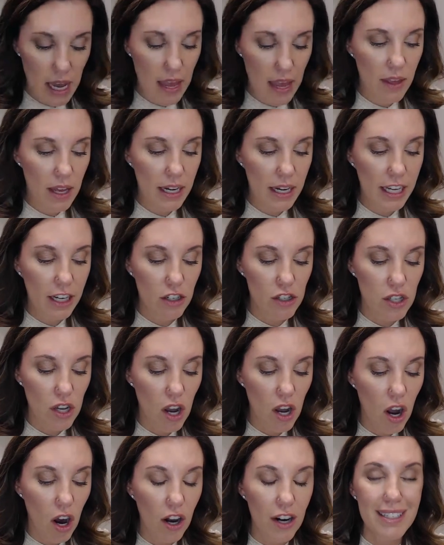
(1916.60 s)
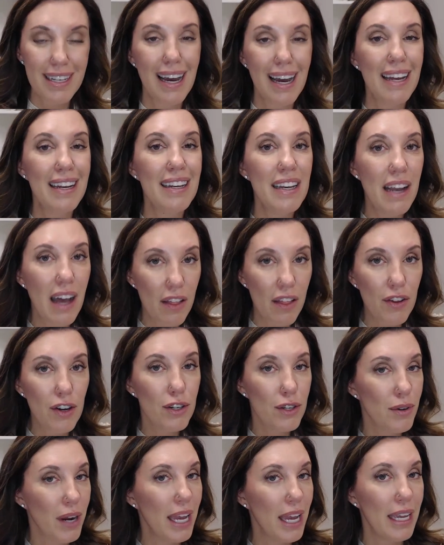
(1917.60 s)
And then here's a heart,
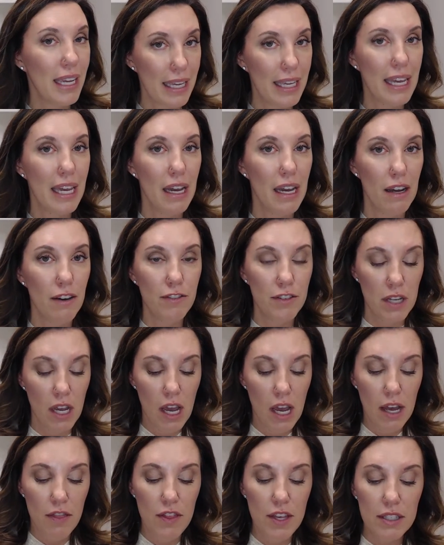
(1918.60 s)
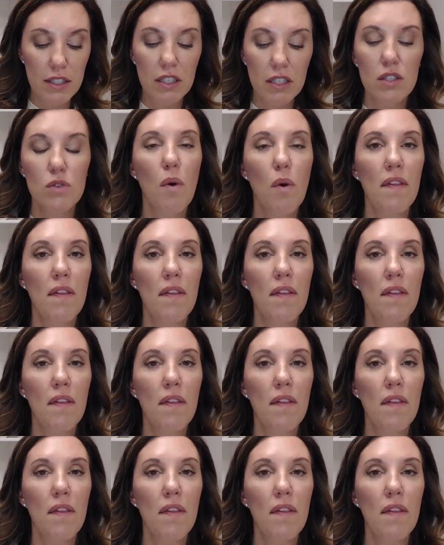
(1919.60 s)
another great gift. This is